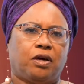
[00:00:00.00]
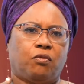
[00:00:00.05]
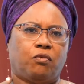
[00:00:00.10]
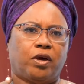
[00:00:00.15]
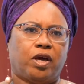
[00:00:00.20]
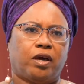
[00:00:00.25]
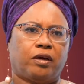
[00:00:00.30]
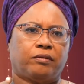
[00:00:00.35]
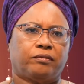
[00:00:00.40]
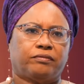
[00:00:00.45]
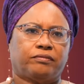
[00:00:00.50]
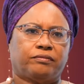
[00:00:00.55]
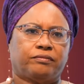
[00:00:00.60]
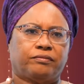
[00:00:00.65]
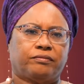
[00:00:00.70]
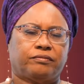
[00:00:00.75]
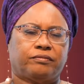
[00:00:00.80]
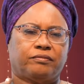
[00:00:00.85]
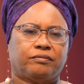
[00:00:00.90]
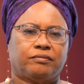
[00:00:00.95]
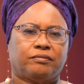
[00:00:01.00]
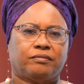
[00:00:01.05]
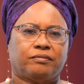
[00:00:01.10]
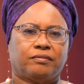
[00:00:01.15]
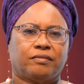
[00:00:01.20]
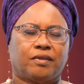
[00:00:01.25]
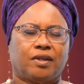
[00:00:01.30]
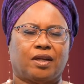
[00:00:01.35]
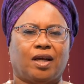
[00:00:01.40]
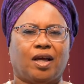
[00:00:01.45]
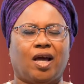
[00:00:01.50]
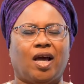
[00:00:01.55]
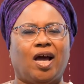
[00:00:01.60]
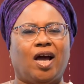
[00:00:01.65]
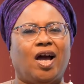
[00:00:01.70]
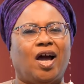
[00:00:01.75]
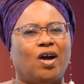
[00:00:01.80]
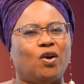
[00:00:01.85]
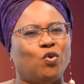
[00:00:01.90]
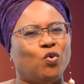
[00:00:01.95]
aware.
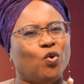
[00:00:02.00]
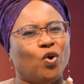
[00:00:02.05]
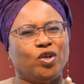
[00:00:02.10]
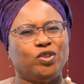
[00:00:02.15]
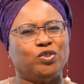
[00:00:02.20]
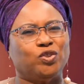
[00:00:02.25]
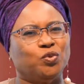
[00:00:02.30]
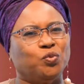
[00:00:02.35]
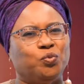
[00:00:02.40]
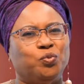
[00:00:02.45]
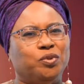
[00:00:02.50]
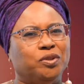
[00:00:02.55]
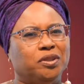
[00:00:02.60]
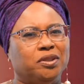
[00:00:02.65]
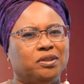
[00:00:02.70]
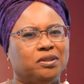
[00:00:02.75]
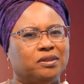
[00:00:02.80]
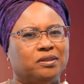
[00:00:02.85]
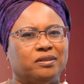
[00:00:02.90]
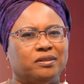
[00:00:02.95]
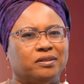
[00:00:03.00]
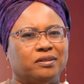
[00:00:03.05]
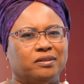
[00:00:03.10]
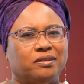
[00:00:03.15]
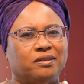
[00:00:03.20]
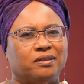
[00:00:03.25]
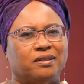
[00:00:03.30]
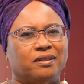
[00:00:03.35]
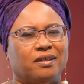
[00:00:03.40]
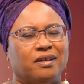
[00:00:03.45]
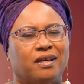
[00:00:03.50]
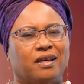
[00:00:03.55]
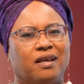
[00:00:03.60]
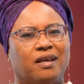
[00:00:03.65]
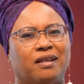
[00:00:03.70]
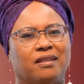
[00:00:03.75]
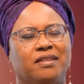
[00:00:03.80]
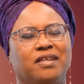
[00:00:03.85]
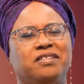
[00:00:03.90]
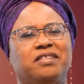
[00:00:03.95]
Across the world,
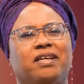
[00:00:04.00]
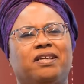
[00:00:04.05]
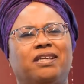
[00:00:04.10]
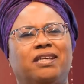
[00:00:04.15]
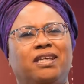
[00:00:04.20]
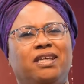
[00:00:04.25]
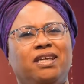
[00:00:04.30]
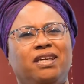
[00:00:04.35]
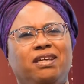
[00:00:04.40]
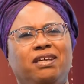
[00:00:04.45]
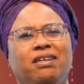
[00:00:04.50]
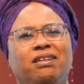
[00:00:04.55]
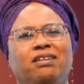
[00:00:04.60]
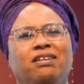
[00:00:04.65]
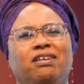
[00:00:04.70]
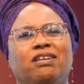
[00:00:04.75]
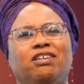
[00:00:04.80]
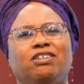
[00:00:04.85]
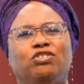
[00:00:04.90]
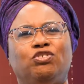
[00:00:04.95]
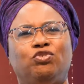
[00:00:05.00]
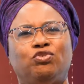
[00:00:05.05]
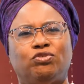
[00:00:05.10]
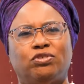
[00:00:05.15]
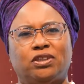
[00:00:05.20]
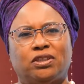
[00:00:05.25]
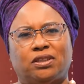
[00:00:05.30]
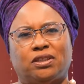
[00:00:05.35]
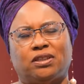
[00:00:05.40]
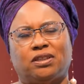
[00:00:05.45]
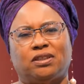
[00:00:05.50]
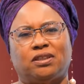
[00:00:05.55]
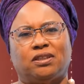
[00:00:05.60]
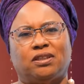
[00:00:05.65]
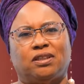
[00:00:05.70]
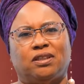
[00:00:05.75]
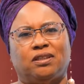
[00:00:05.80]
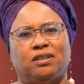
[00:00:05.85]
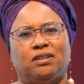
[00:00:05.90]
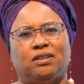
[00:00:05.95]
there's a keen interest
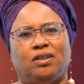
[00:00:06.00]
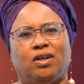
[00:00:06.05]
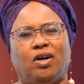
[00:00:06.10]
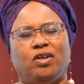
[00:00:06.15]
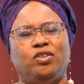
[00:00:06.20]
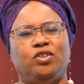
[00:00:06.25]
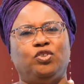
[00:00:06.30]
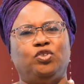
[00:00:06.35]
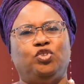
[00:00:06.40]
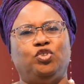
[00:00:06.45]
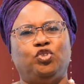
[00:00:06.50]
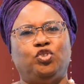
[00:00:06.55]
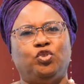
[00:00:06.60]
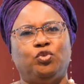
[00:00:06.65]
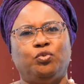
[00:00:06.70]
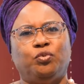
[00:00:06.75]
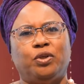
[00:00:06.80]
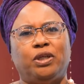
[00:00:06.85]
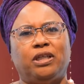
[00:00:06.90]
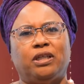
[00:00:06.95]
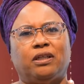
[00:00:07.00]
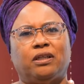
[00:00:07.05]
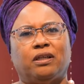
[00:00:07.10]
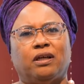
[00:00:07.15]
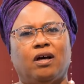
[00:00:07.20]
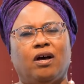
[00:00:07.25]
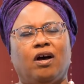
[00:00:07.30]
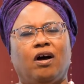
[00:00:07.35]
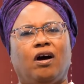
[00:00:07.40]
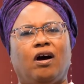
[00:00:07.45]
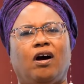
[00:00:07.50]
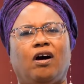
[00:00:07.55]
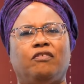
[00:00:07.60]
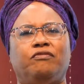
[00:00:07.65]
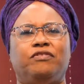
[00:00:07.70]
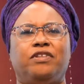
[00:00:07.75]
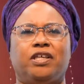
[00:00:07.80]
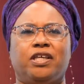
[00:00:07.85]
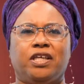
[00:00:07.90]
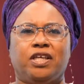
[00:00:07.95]
on the jewel
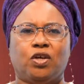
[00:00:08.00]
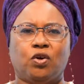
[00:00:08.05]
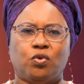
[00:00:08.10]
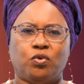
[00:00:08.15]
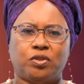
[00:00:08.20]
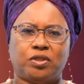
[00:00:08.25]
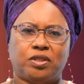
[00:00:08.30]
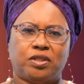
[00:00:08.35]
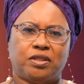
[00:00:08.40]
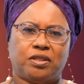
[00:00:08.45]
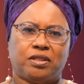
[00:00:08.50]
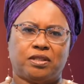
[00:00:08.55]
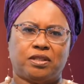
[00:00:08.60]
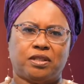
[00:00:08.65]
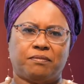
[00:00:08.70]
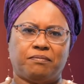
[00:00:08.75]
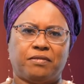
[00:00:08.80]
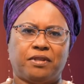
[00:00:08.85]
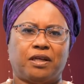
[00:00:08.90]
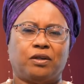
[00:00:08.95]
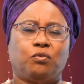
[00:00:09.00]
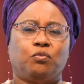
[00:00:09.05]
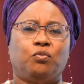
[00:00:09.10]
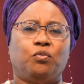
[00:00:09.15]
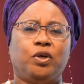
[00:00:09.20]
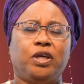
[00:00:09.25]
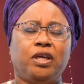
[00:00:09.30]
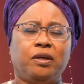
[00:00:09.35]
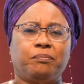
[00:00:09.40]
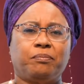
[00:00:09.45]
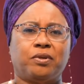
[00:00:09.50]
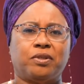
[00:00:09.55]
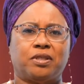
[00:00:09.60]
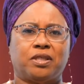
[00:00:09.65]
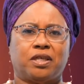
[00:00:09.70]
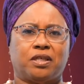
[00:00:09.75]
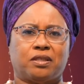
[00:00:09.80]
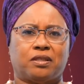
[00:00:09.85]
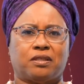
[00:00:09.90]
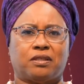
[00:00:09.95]
of the ecosystem that we
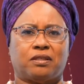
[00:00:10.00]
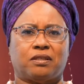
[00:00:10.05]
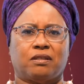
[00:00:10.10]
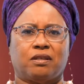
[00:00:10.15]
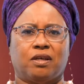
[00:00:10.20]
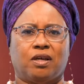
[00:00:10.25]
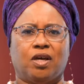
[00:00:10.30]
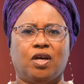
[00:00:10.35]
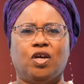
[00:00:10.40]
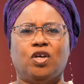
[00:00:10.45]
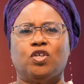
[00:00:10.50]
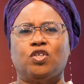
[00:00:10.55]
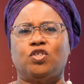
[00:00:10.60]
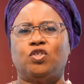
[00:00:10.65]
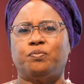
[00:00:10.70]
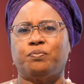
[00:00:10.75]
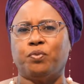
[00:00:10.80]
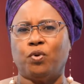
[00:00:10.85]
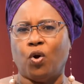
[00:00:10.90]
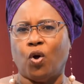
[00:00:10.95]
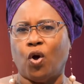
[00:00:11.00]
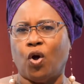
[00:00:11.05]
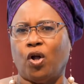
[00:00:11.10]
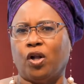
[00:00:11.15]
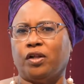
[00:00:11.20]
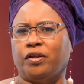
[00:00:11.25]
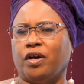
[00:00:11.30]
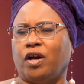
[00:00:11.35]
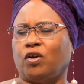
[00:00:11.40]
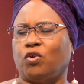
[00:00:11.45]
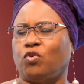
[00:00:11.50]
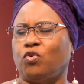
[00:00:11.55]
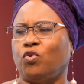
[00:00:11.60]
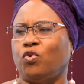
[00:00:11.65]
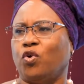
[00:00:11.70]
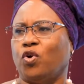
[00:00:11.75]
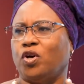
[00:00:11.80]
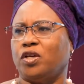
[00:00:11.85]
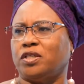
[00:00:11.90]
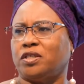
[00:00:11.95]
possess, sprawled
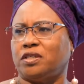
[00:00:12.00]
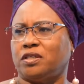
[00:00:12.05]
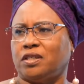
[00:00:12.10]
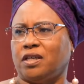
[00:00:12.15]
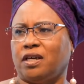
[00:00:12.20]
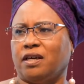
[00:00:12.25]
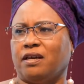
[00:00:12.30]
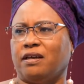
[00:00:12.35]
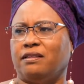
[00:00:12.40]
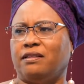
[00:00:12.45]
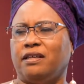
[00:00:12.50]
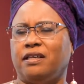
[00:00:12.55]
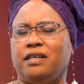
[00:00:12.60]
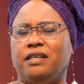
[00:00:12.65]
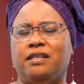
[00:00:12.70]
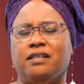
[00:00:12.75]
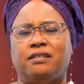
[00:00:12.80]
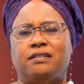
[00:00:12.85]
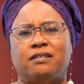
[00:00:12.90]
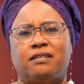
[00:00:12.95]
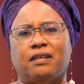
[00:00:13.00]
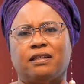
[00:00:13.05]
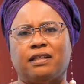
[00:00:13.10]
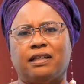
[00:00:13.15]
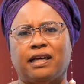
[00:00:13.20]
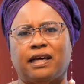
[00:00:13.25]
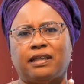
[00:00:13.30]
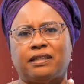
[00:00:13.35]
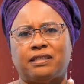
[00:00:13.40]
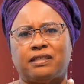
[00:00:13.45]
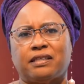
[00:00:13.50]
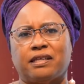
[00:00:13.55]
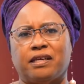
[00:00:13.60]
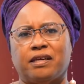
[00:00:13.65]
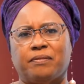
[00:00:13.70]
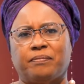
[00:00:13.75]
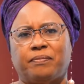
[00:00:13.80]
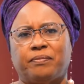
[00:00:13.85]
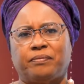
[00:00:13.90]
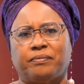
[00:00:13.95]
across the eastern landscape.